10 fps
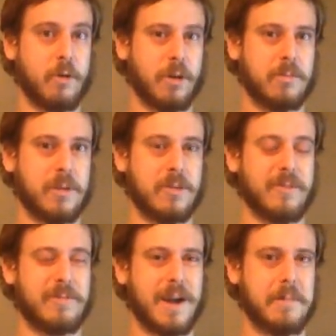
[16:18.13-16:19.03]
more
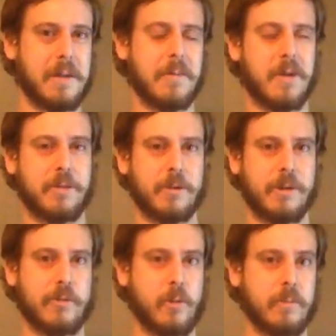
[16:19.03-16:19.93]
expensive by maybe about
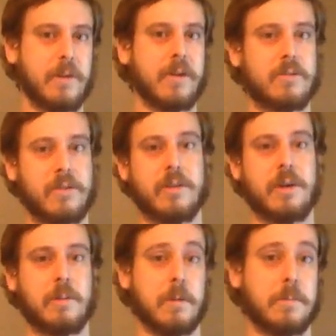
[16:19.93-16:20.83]
30 or 40 bucks than
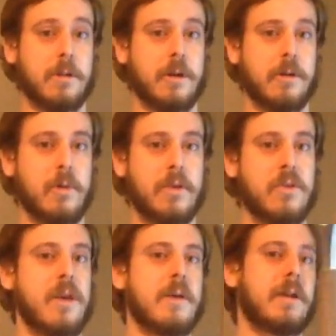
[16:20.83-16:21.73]
the Purple Heart was.